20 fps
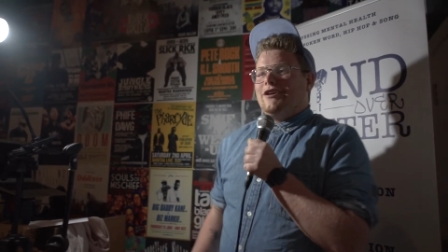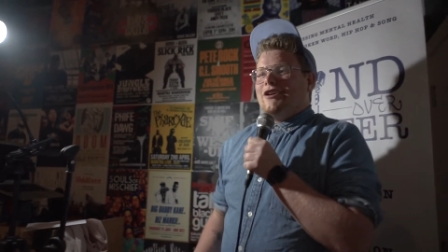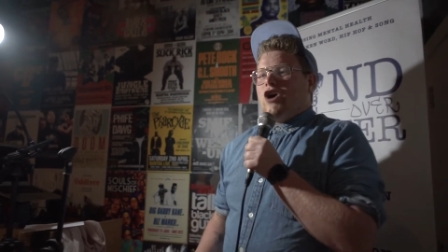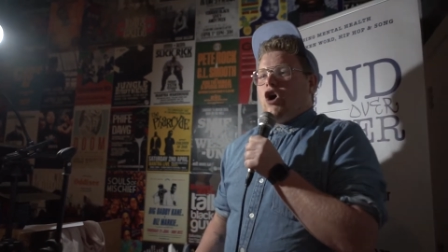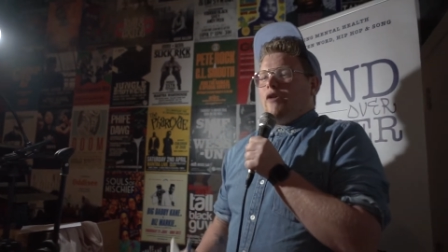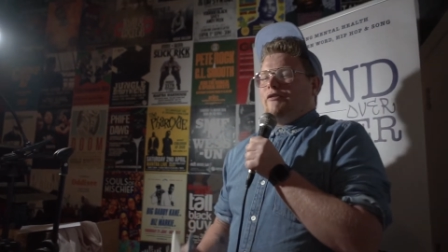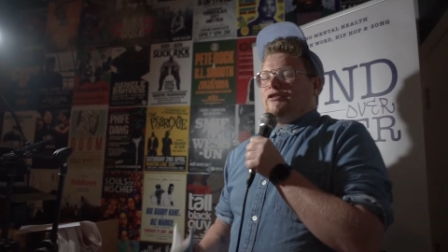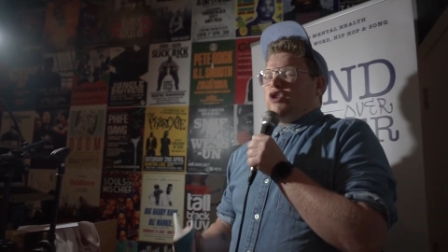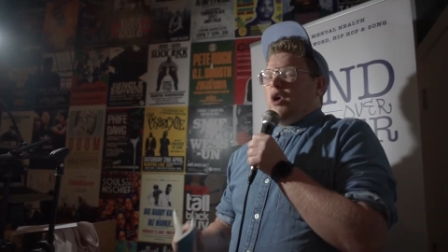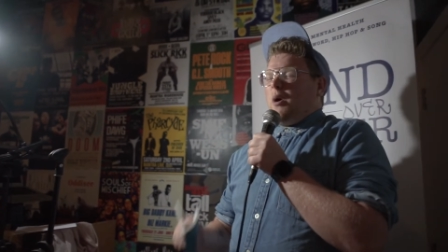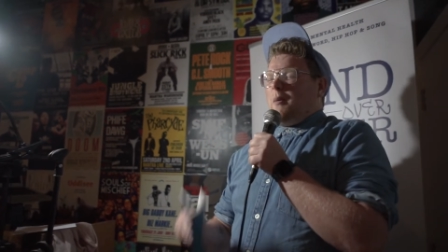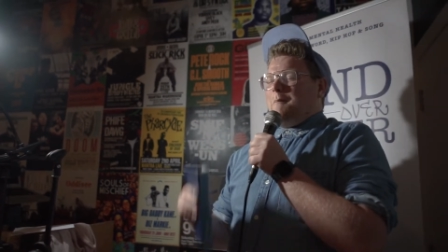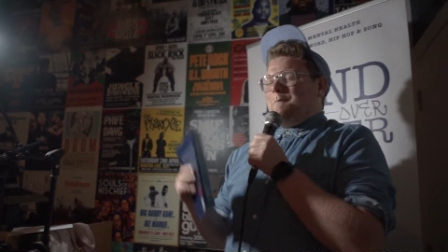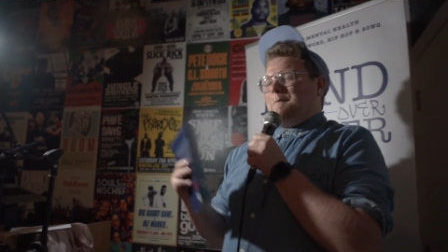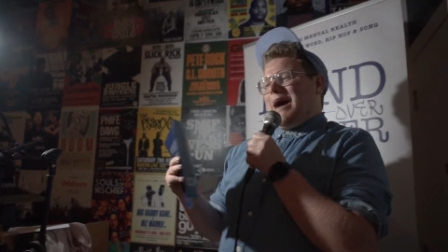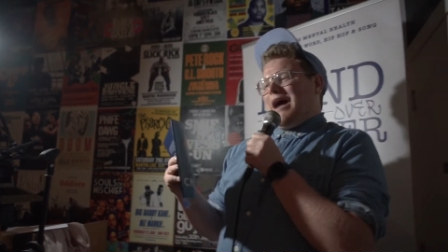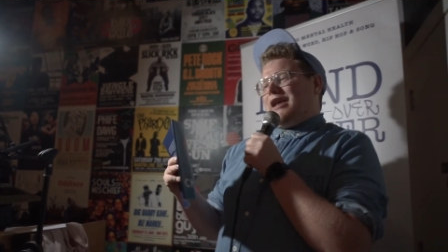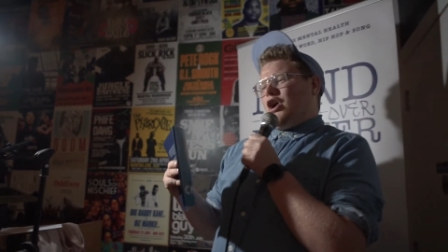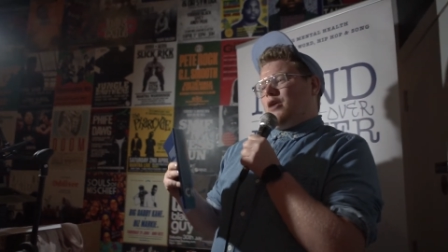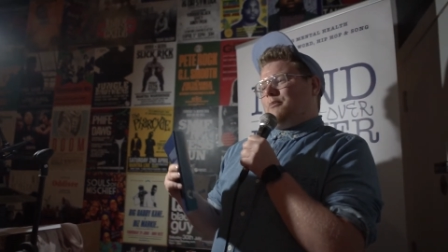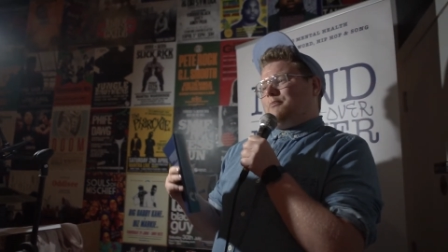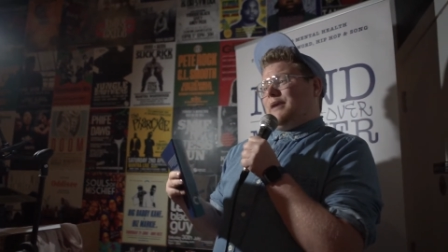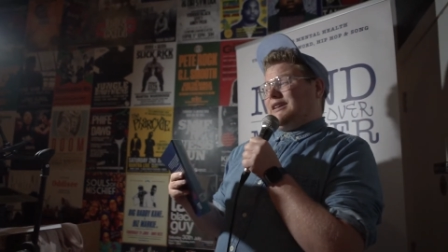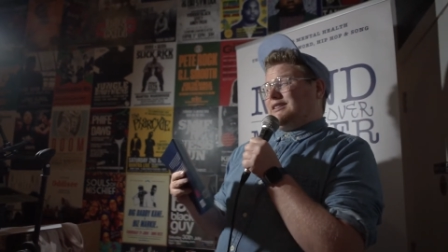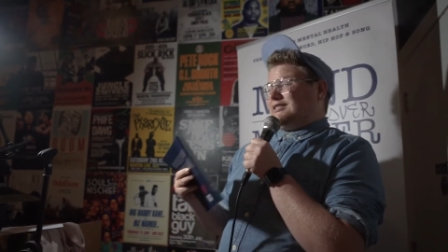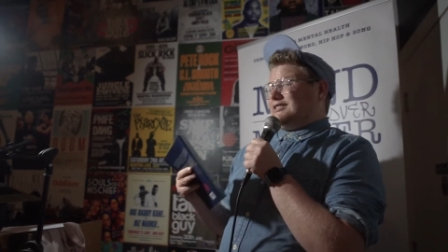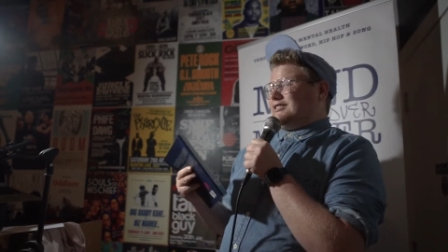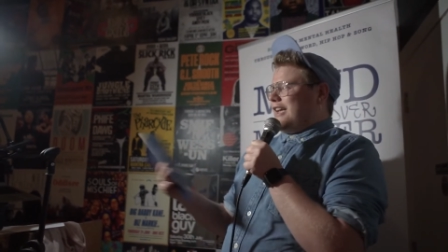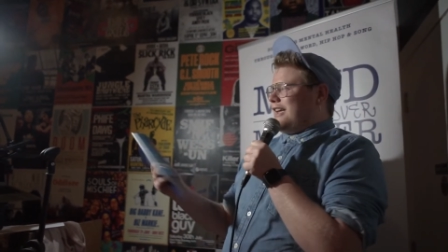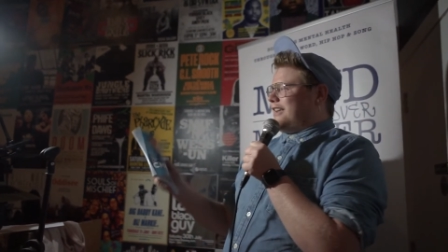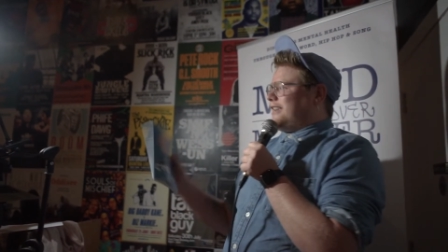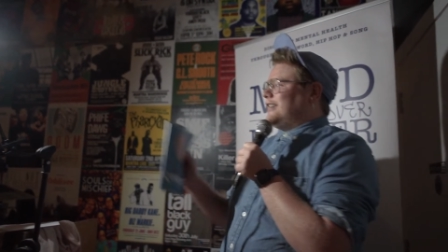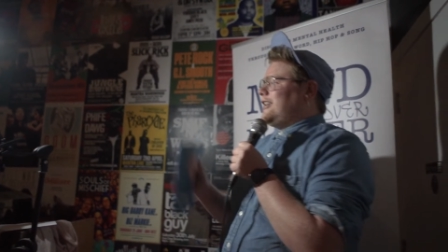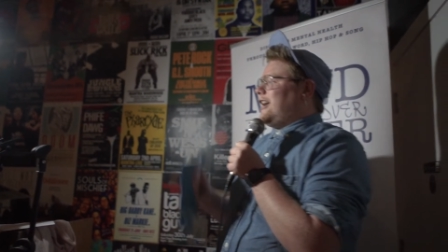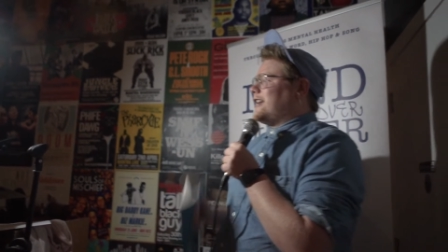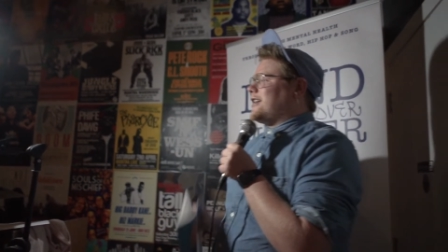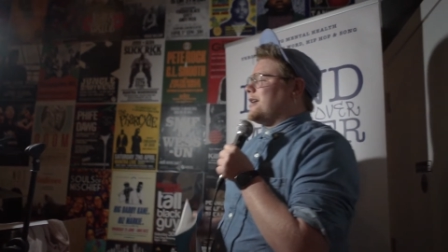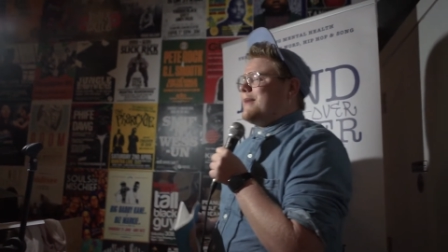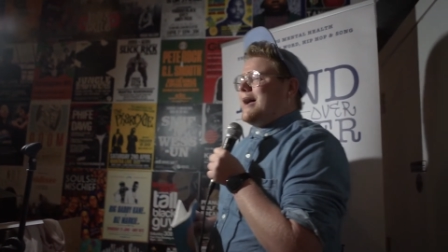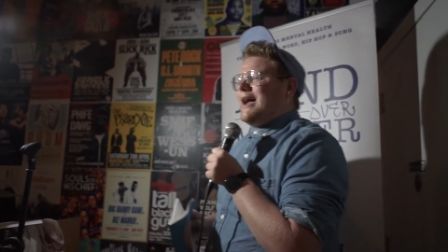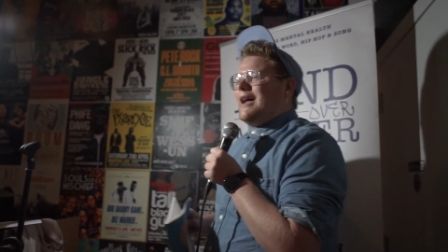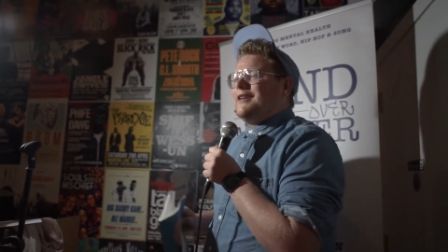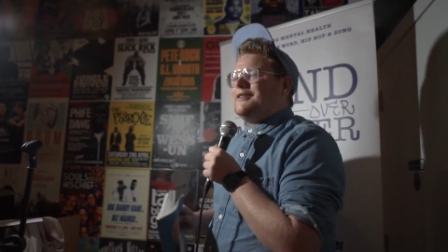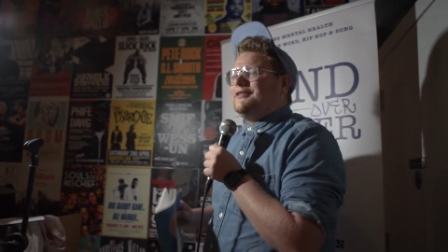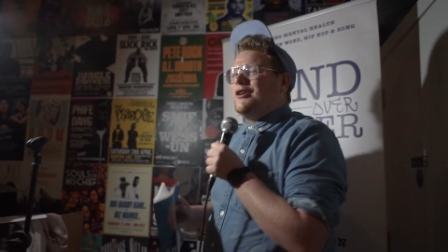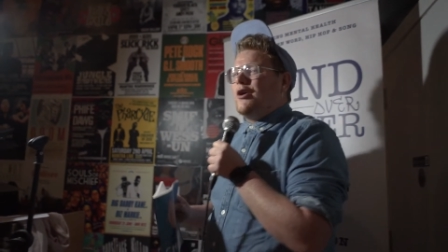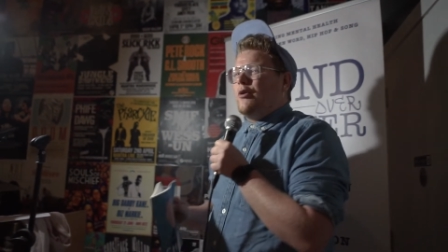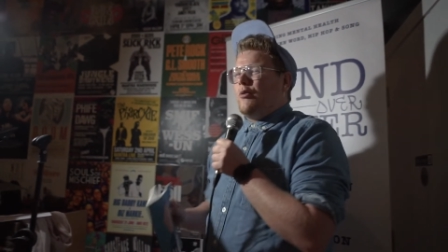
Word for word: Or it's not man up, it's take it like a man,